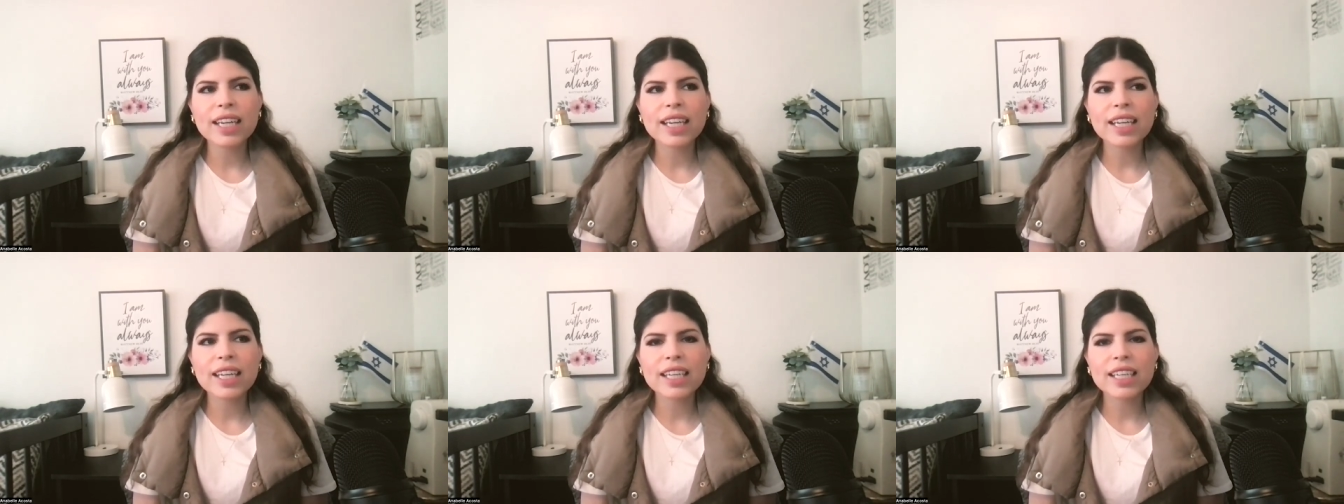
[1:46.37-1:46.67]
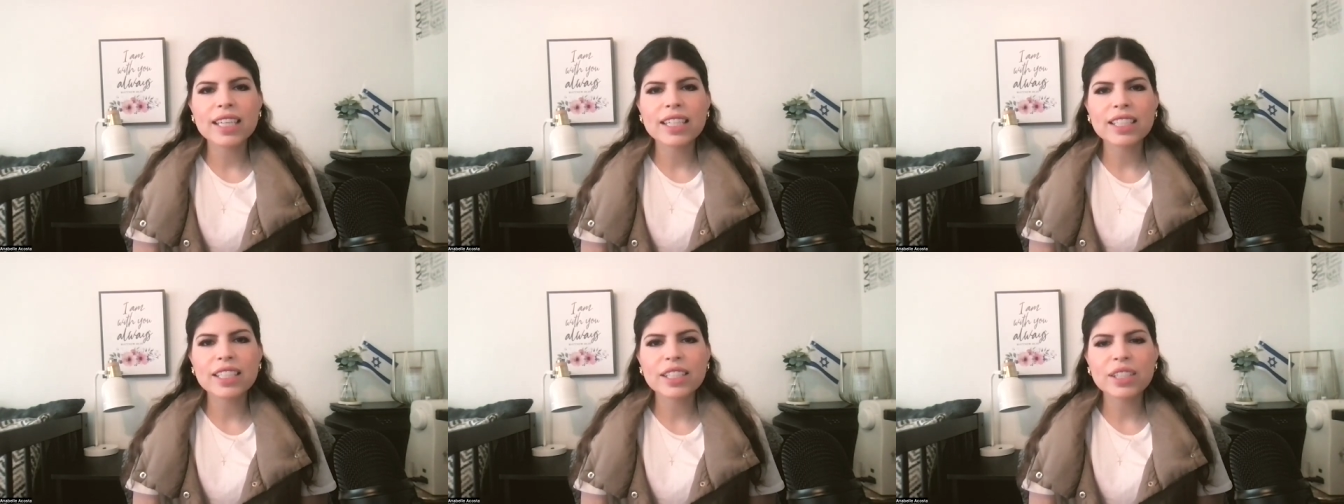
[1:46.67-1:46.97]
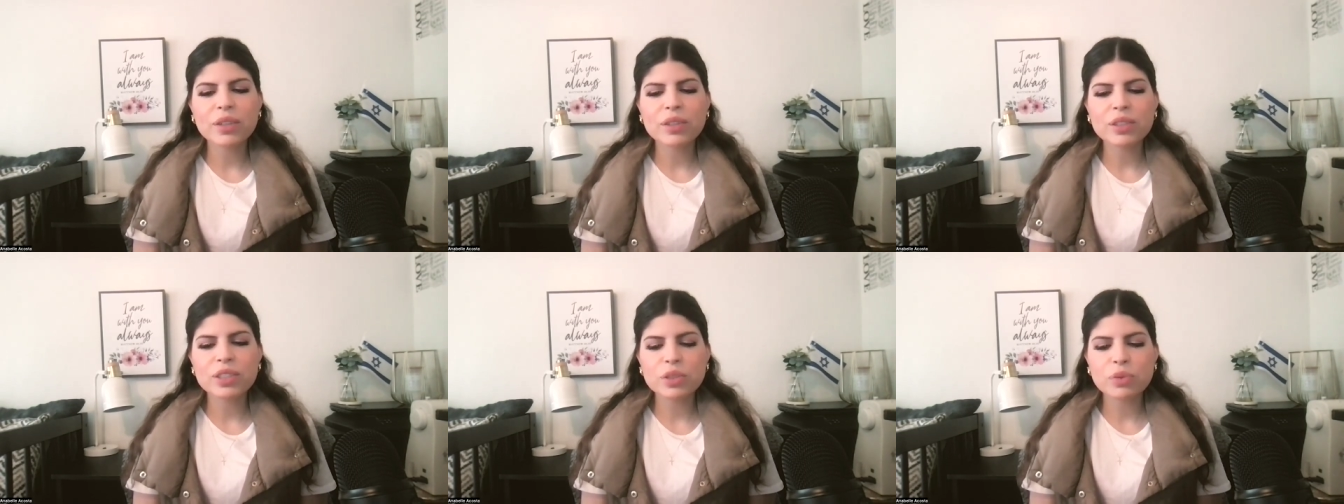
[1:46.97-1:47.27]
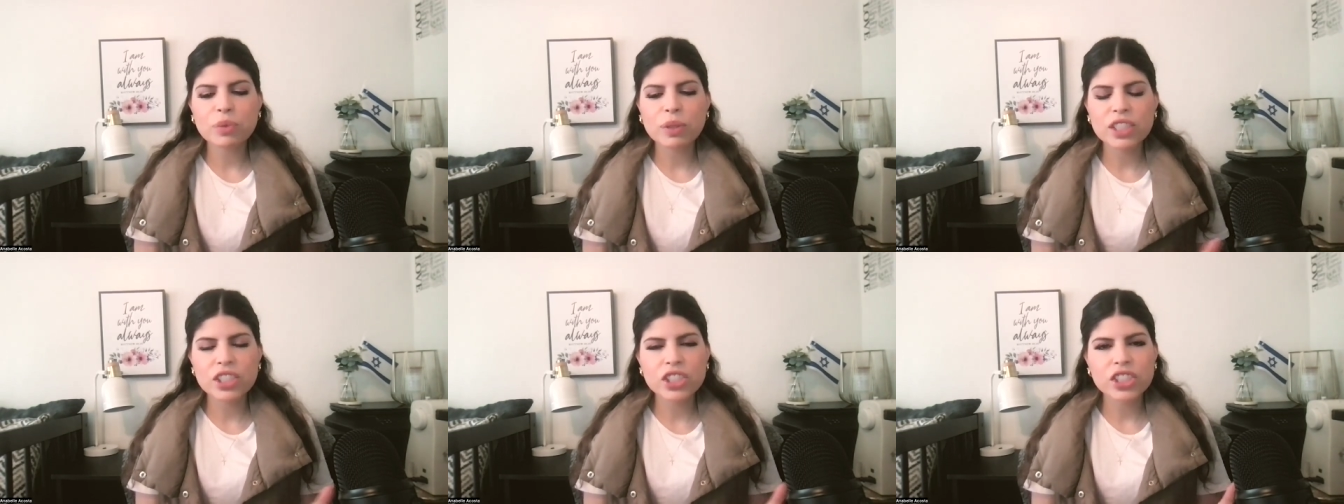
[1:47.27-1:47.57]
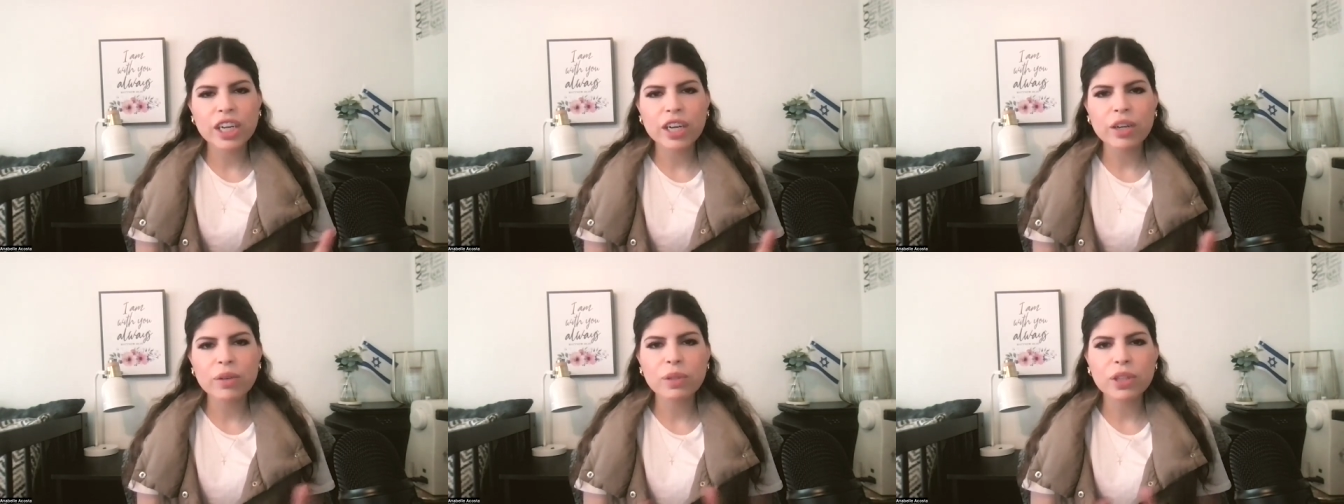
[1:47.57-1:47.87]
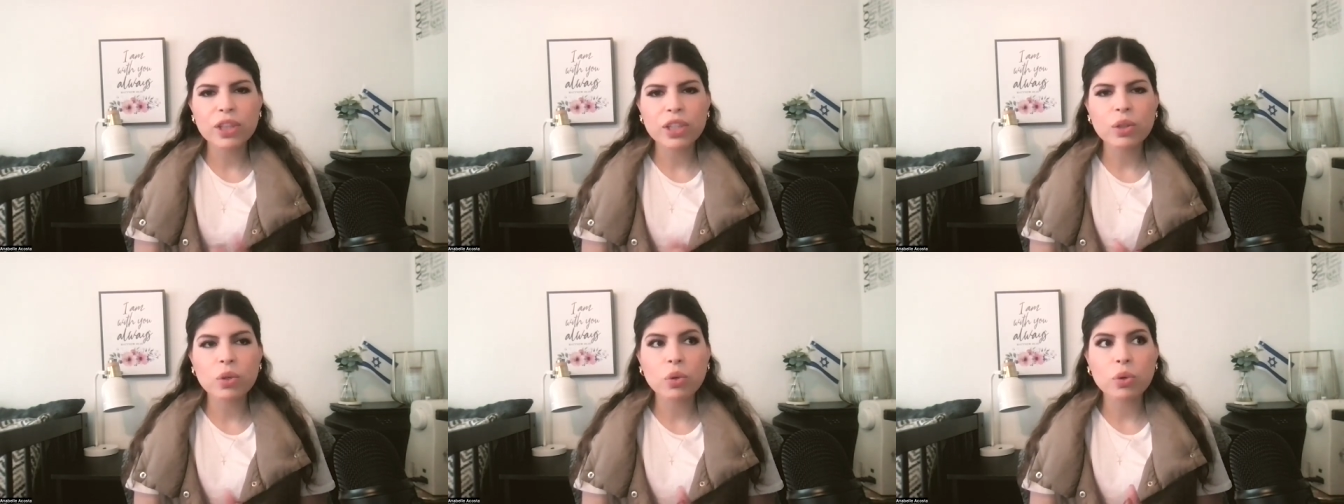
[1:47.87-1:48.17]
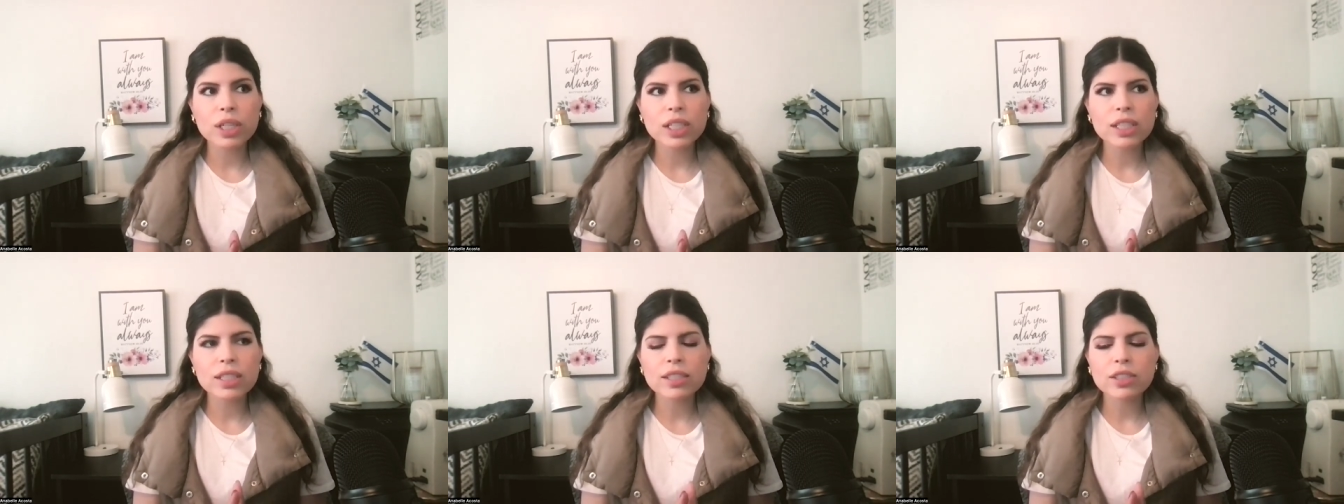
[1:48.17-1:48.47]
And, I just want to share what the
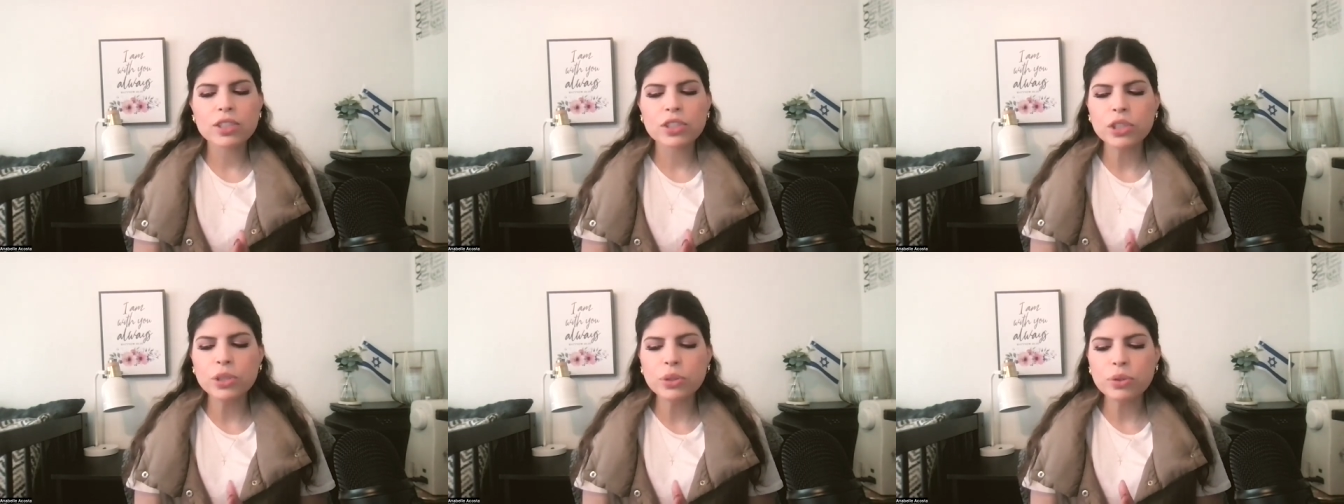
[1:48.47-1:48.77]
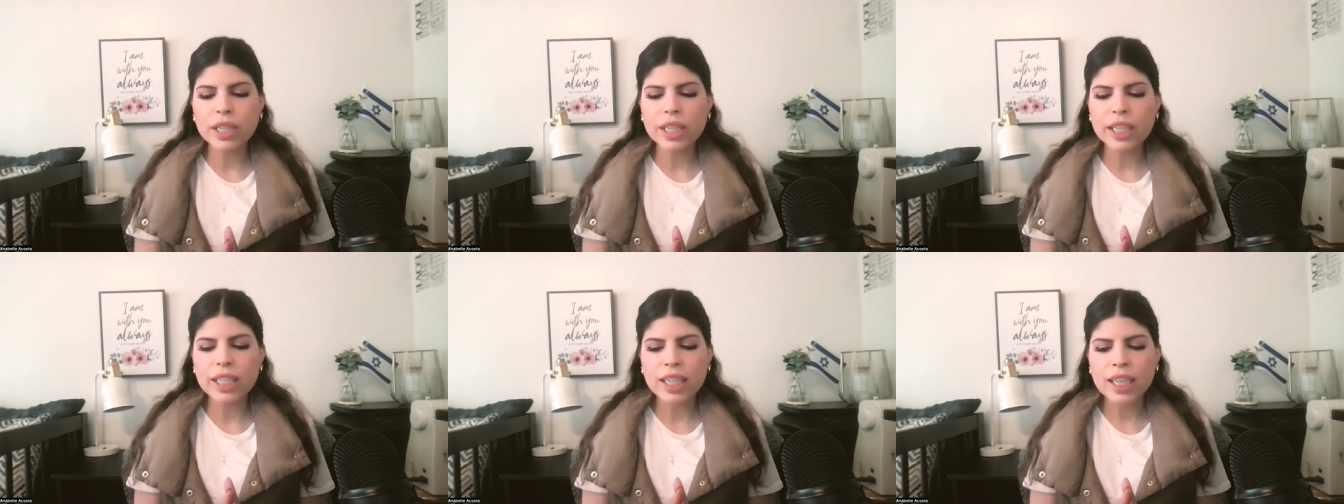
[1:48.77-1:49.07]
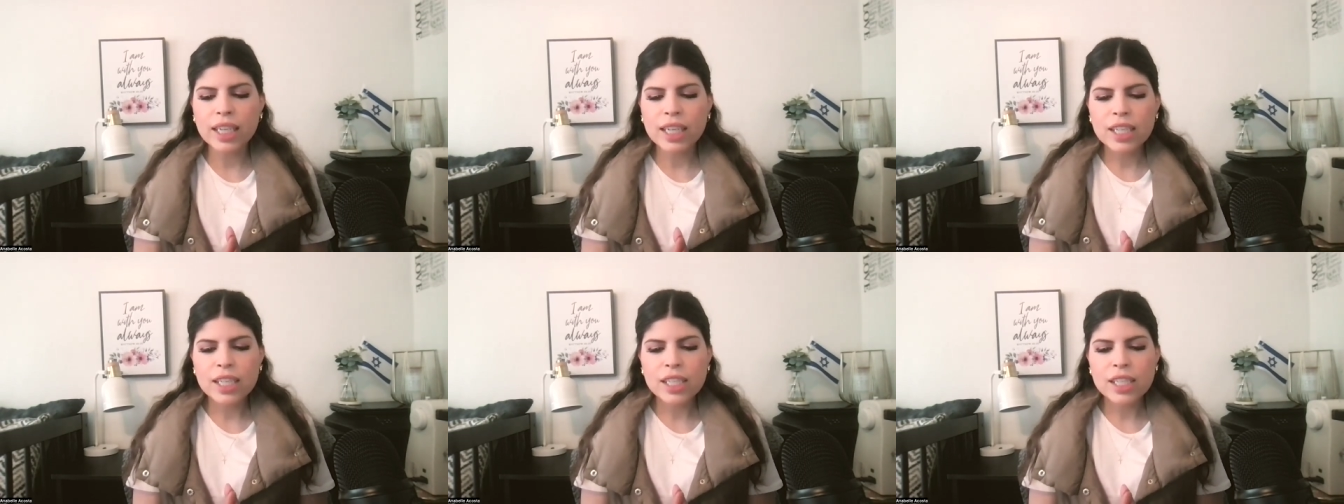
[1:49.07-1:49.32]
Lord is doing.